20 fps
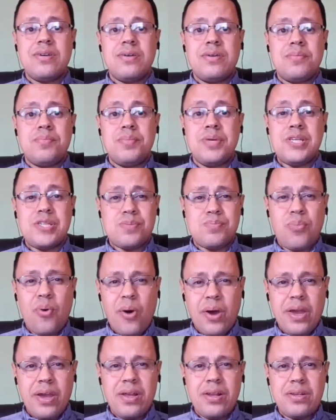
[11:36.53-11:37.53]
be
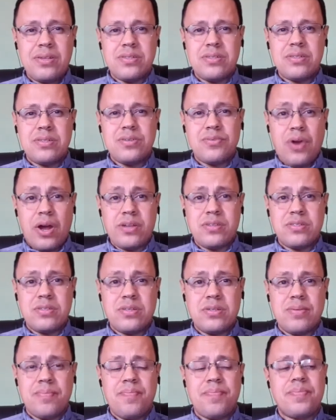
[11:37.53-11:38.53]
spoiled. Rot.
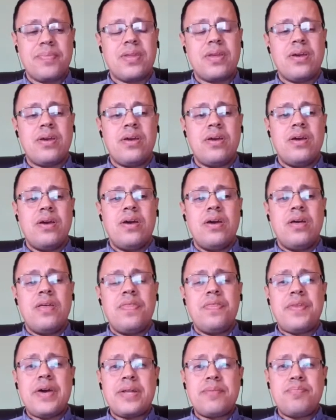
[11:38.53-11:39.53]

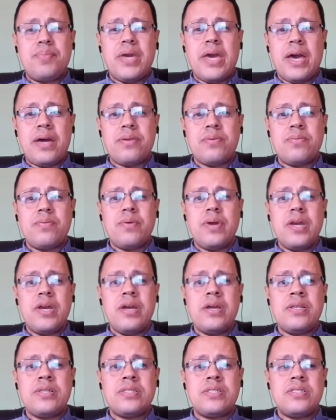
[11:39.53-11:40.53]
That piano
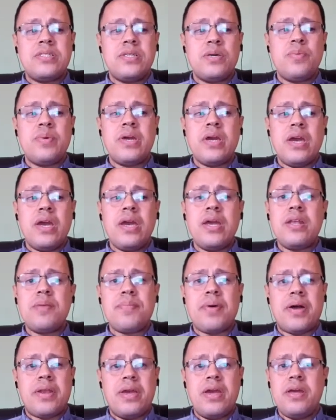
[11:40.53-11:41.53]
ain't doing
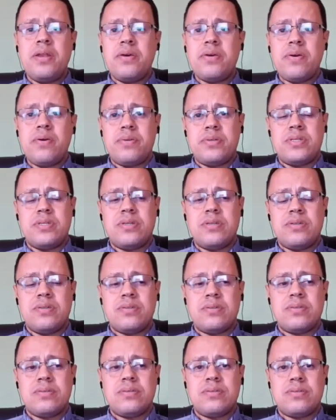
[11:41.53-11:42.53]
anybody any good.
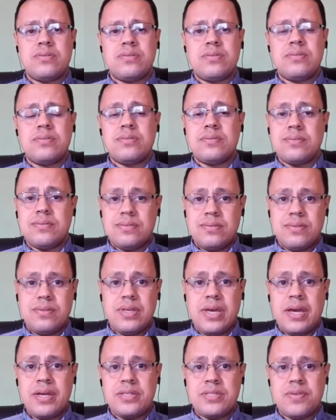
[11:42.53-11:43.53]

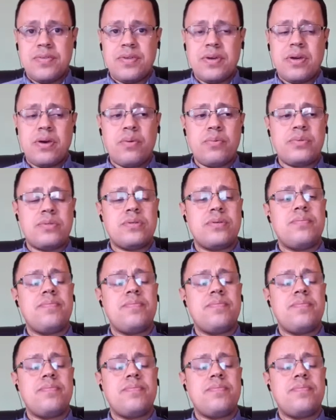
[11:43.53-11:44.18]
The end of the quote.